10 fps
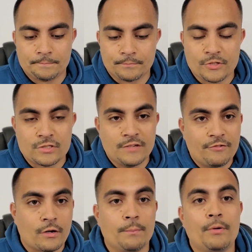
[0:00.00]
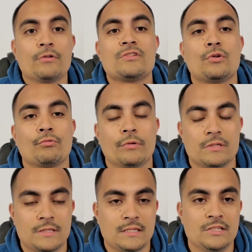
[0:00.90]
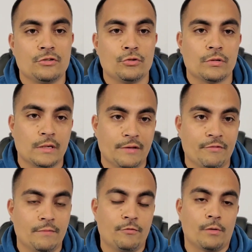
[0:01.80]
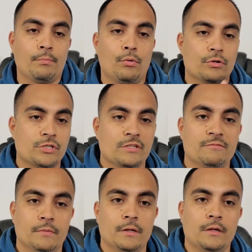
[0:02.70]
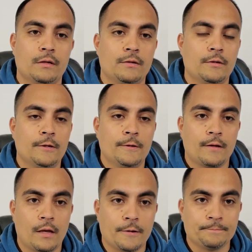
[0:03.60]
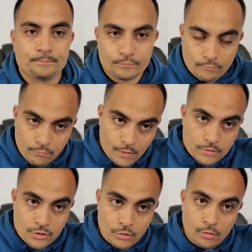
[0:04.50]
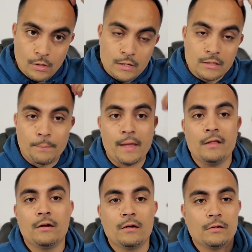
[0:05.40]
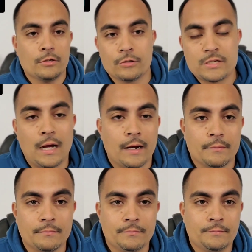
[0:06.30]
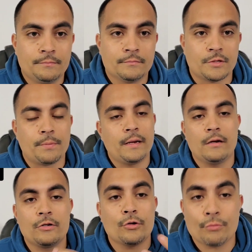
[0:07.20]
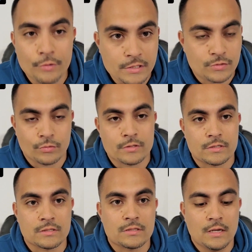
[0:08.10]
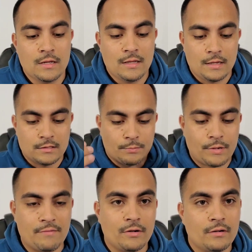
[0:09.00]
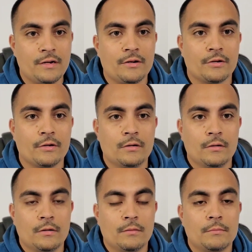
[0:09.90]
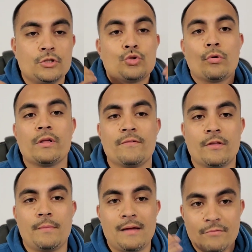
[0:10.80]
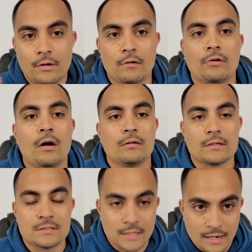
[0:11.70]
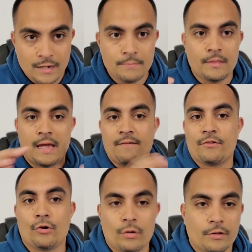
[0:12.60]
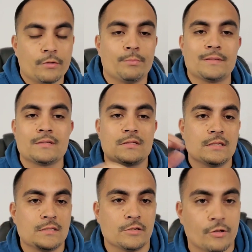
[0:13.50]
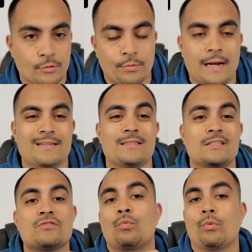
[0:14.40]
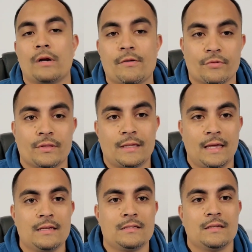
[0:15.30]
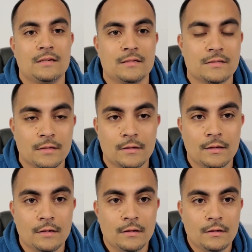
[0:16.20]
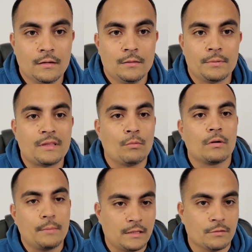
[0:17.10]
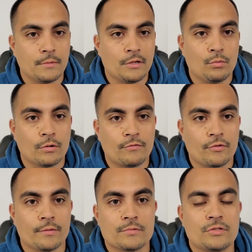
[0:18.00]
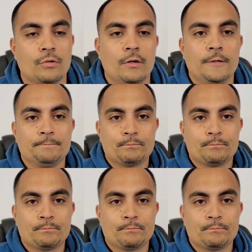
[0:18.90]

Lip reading: there's different components to a real estate deal you can give up for a portion of money. Okay, so depending on your time, depending on your resources, as a private lender, majority of them have a lot less time. They have their own other businesses, their other practices, whatever the case is, but they want to make their money work for them. So